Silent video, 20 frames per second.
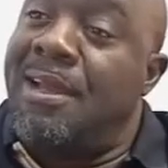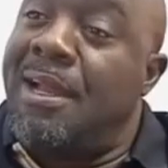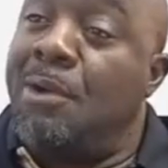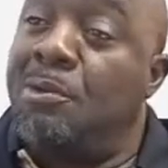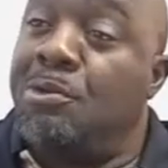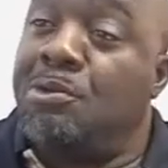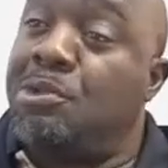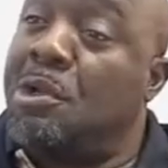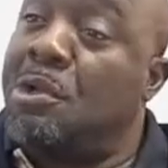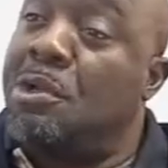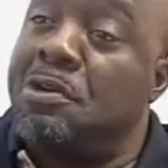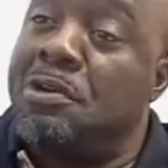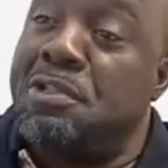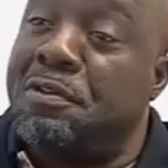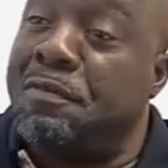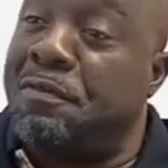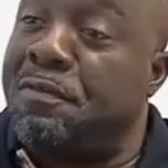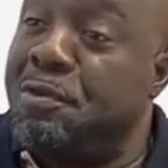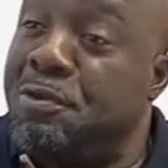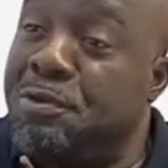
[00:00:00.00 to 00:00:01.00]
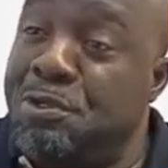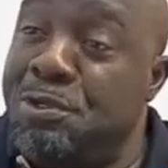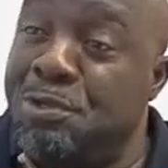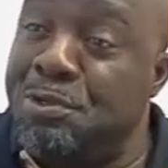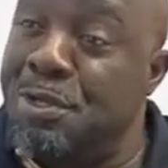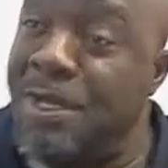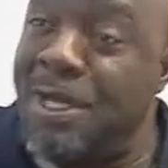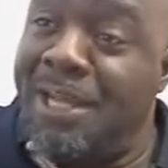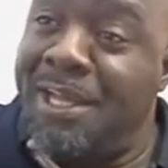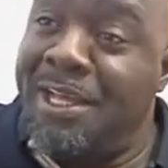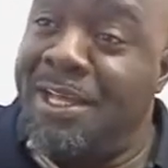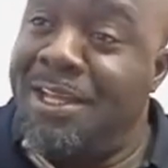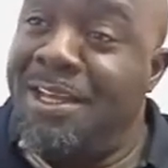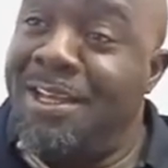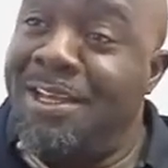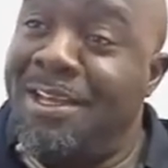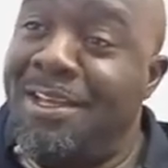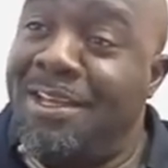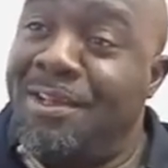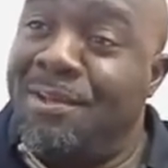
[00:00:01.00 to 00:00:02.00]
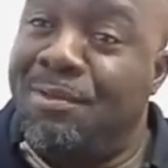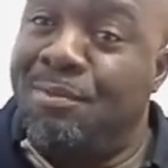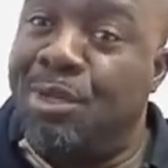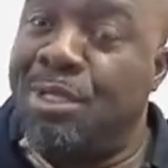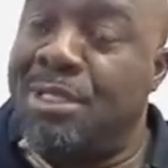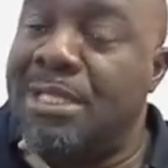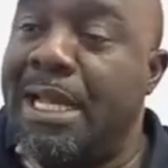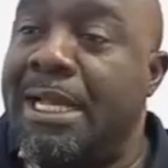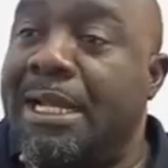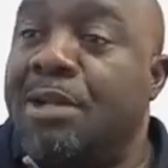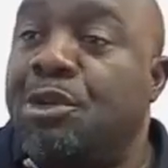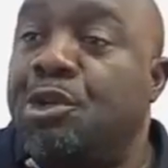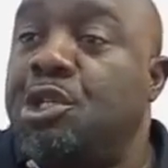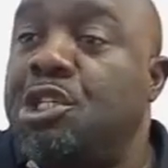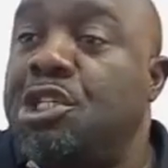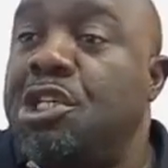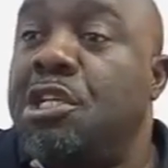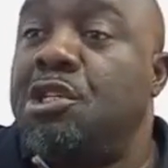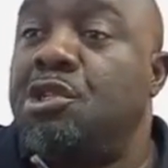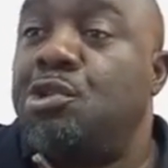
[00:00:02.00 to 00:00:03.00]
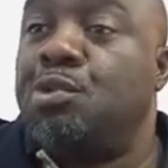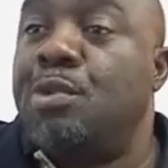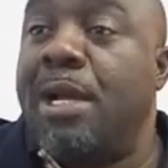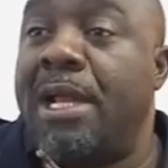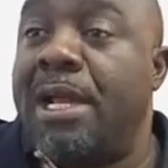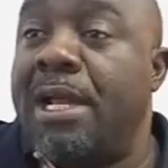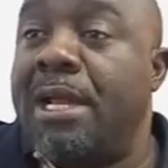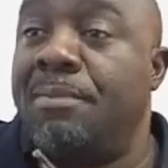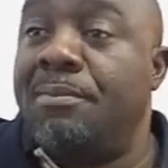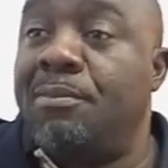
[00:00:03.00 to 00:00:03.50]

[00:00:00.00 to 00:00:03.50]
I will tolerate you for who you are. But I cannot change who I am.